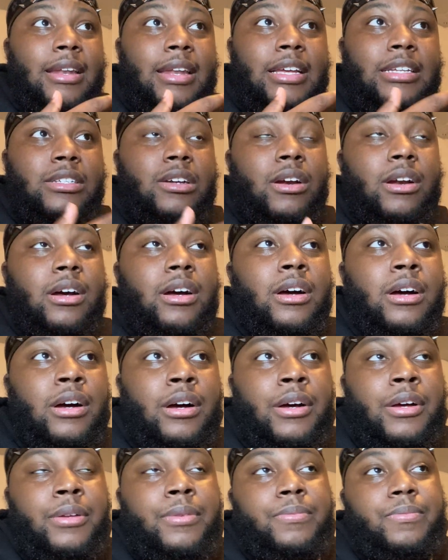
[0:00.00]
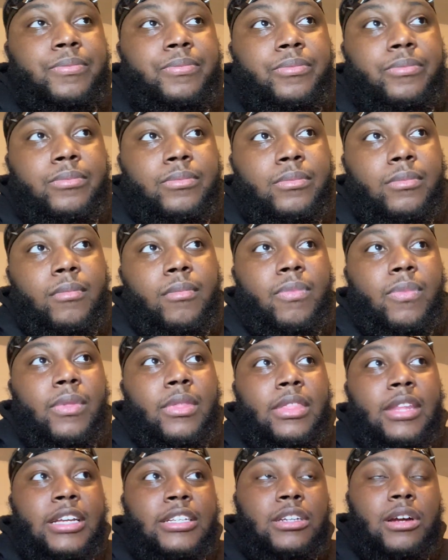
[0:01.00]
these are the uh
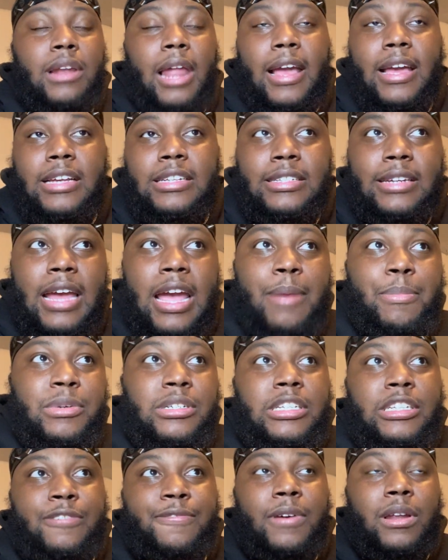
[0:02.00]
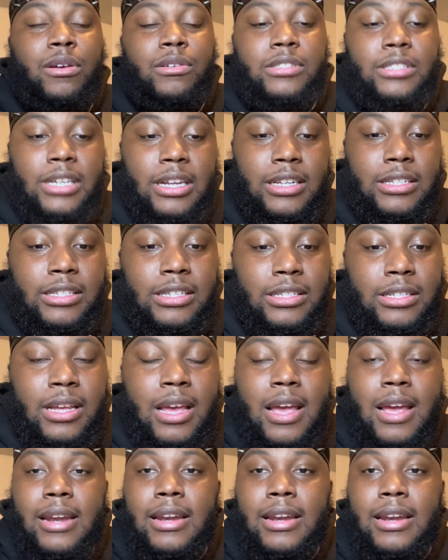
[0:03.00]
these are like his neighbors, his fellow citizens.